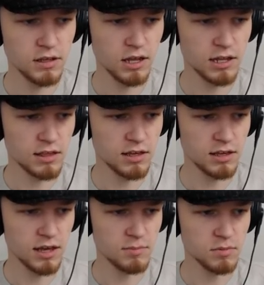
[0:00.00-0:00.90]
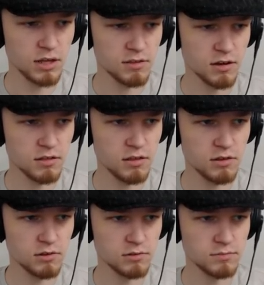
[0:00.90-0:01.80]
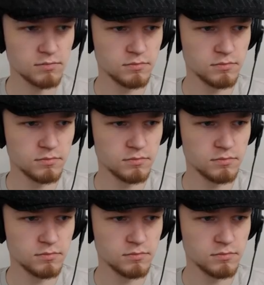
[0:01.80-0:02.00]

Can I tell you? Yep, I talked to you.